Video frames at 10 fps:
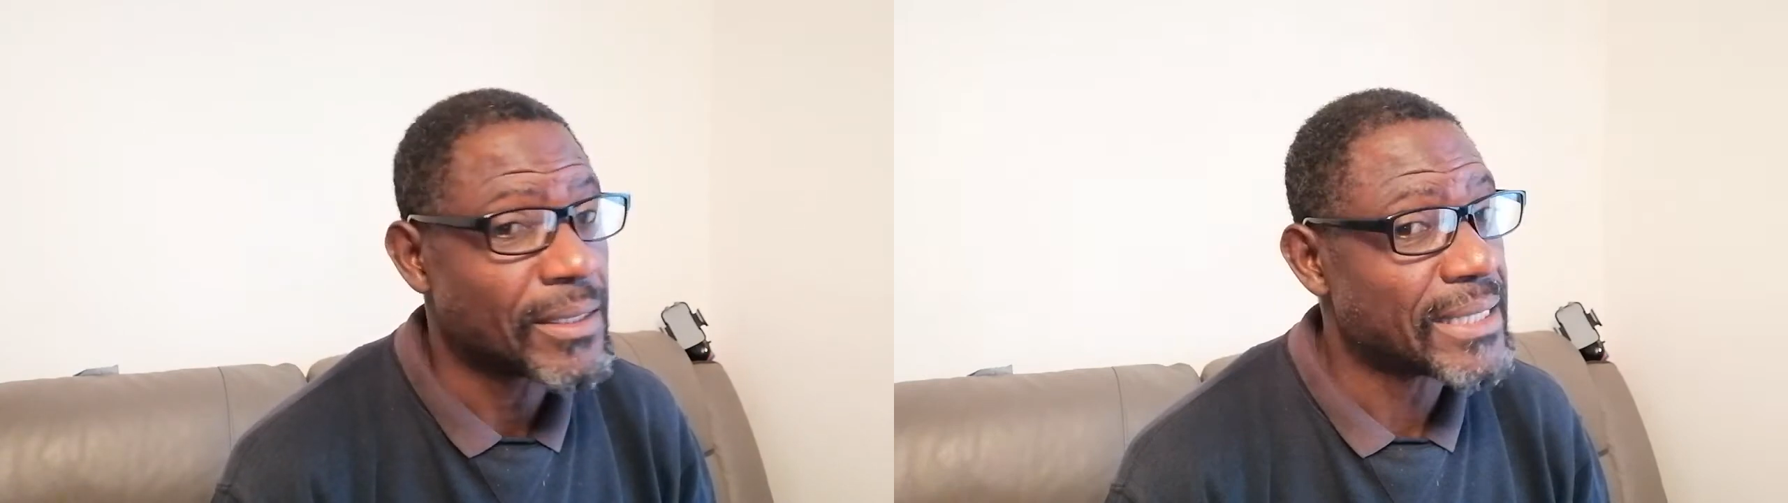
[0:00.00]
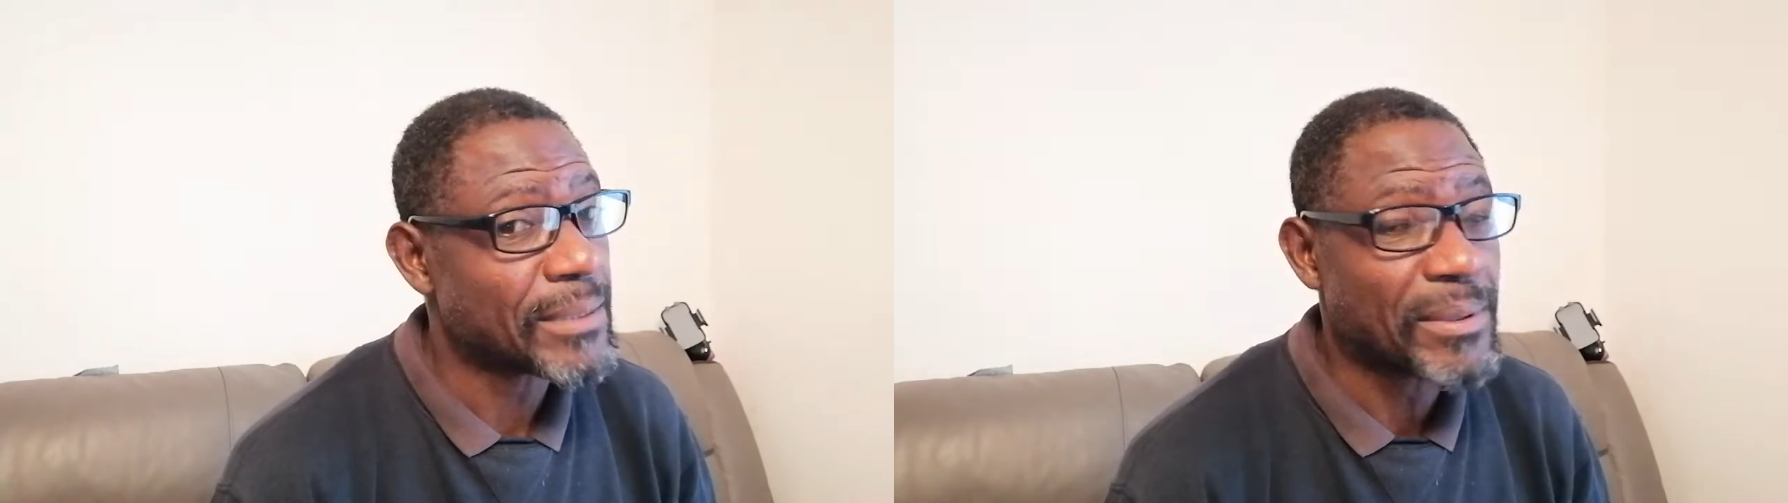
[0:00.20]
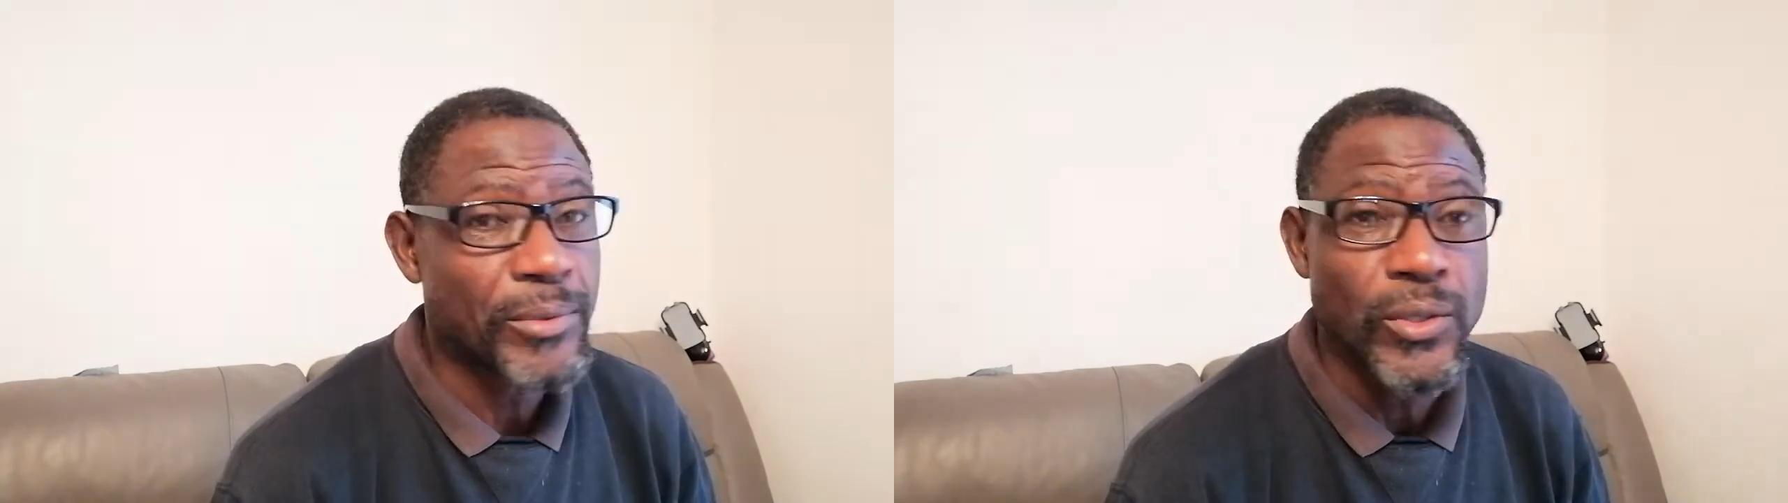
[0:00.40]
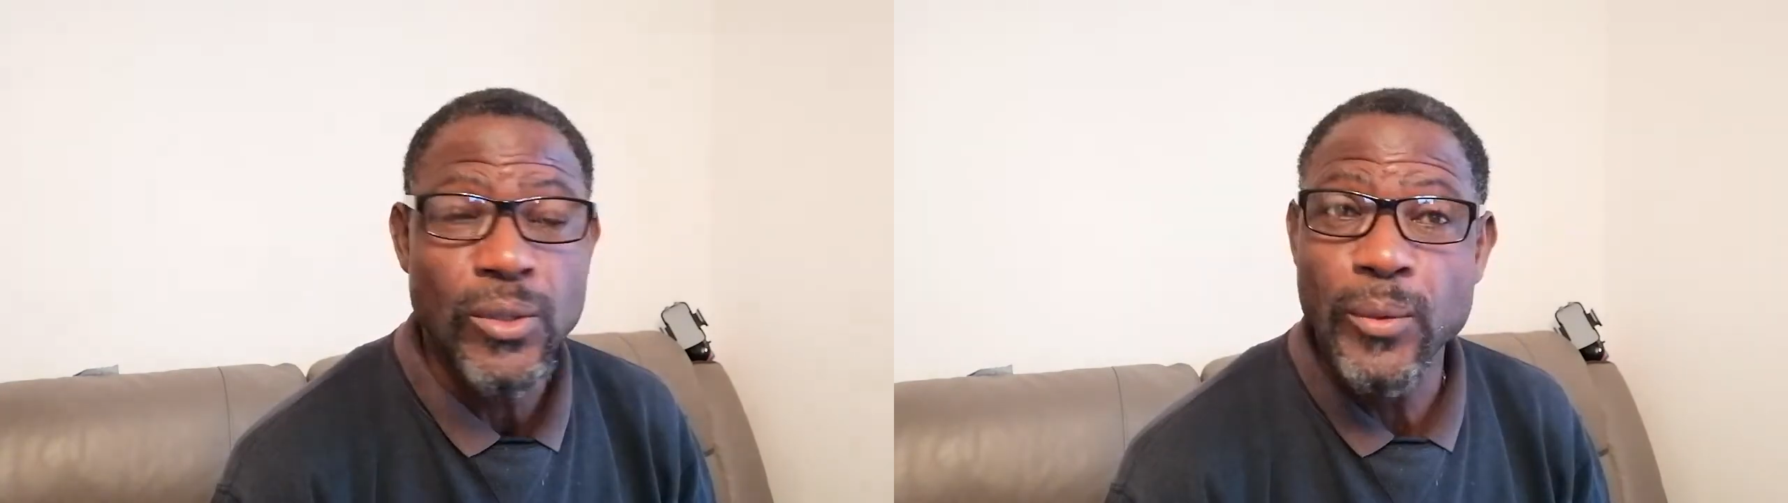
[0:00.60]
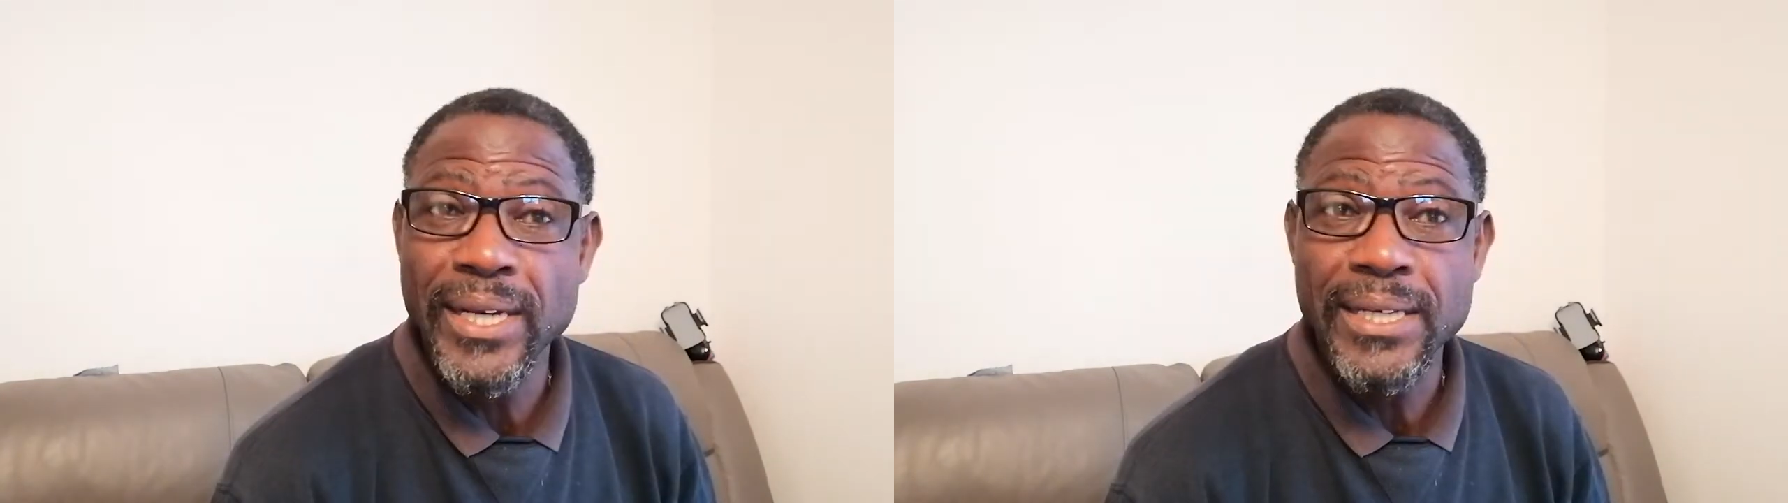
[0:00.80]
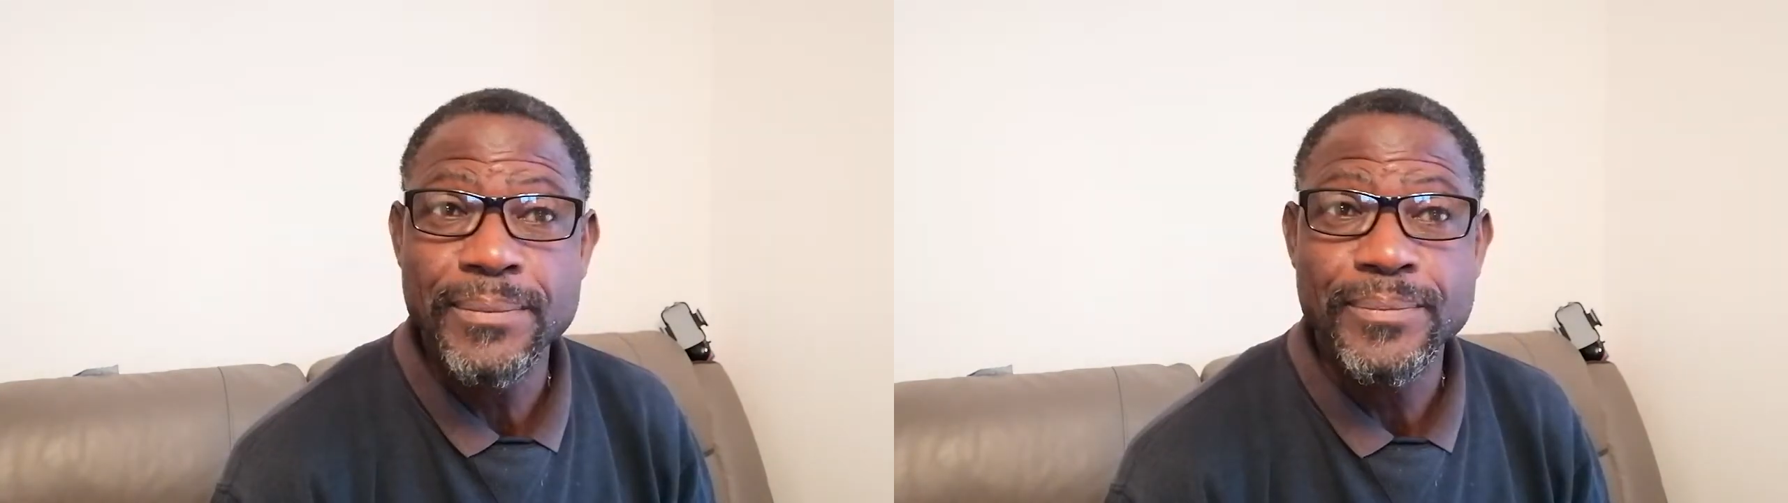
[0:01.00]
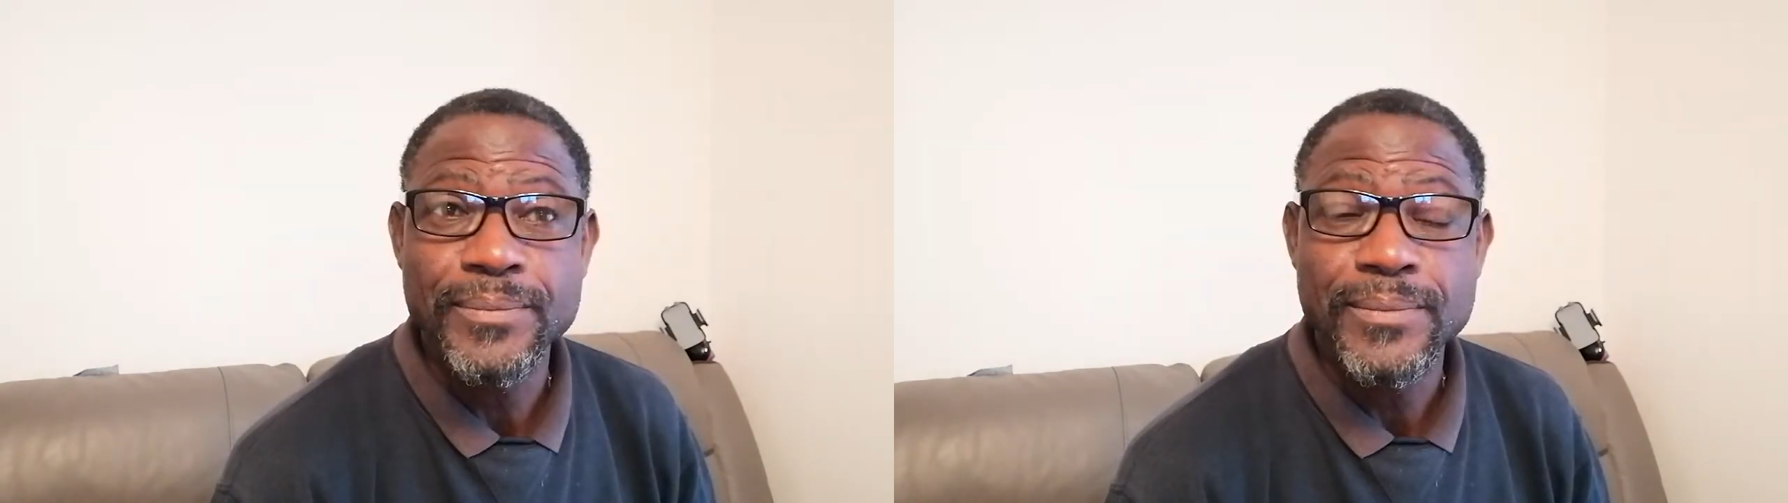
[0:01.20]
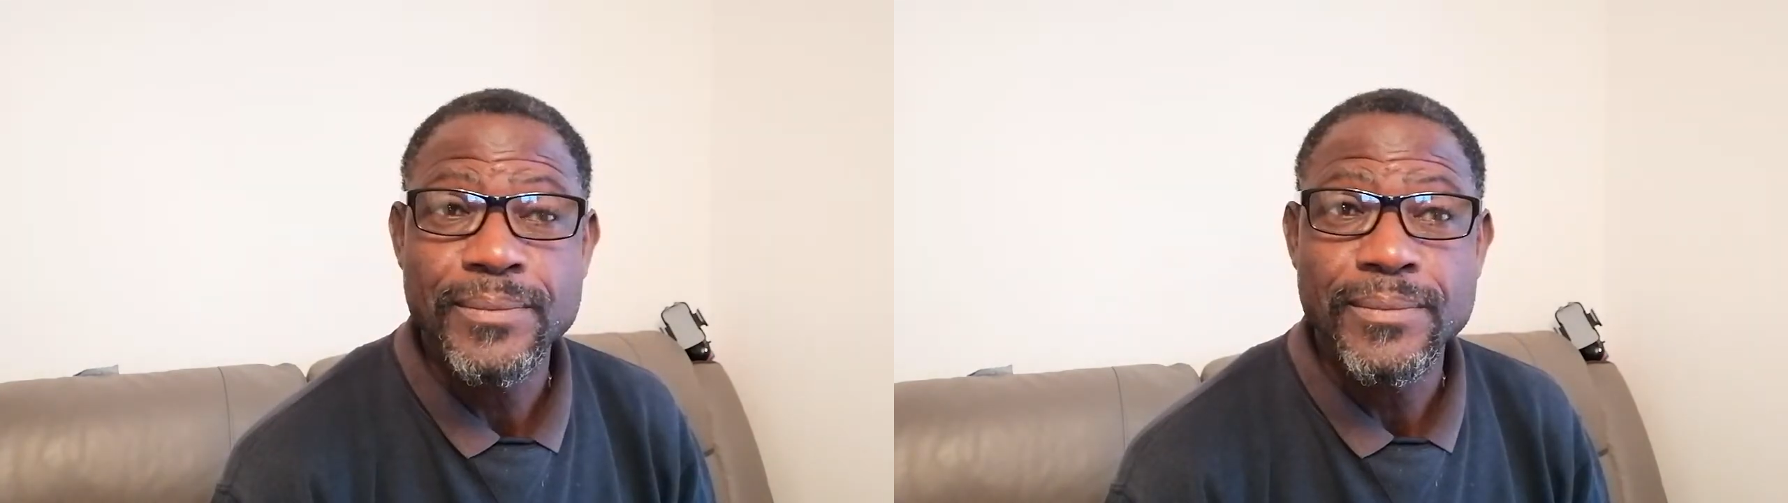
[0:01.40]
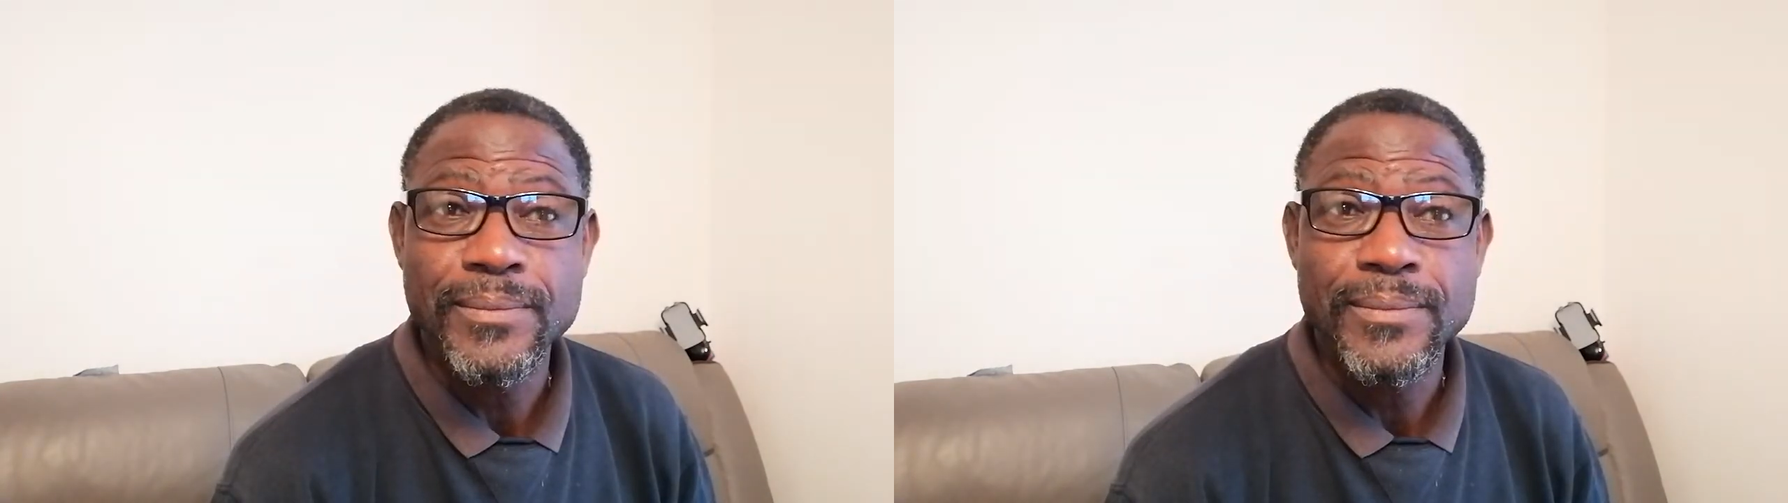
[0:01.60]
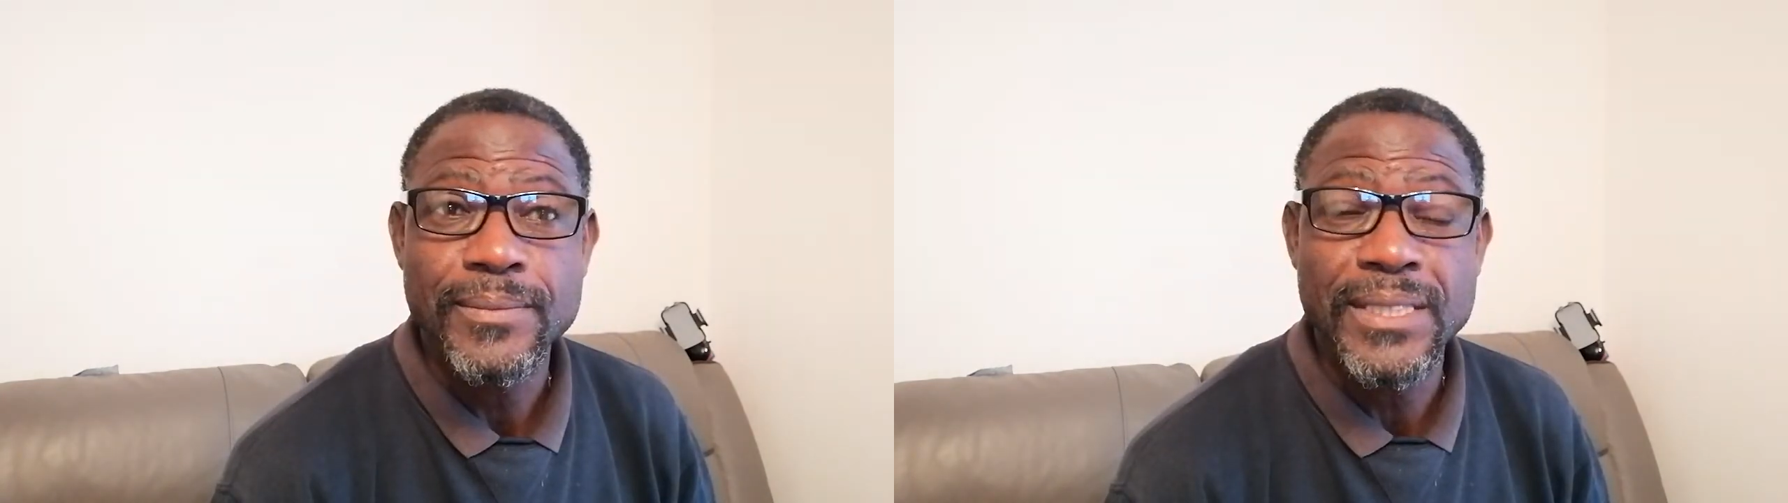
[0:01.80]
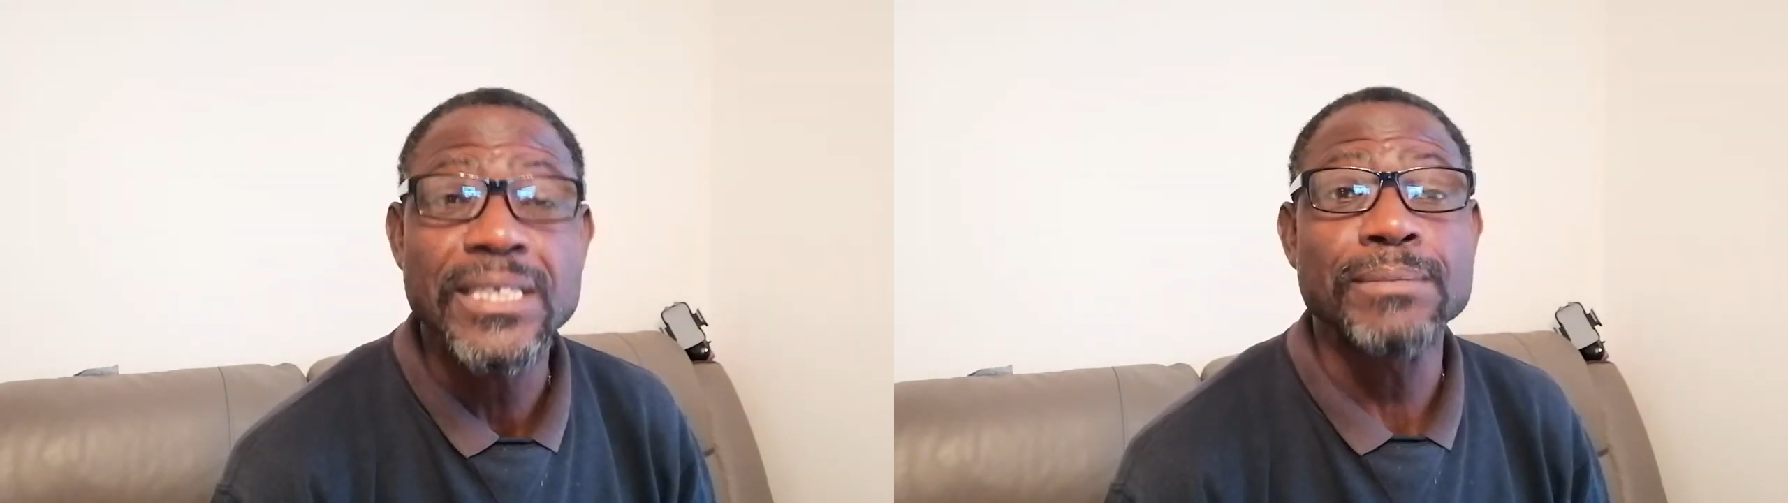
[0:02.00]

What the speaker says: A lot of people know Willie. This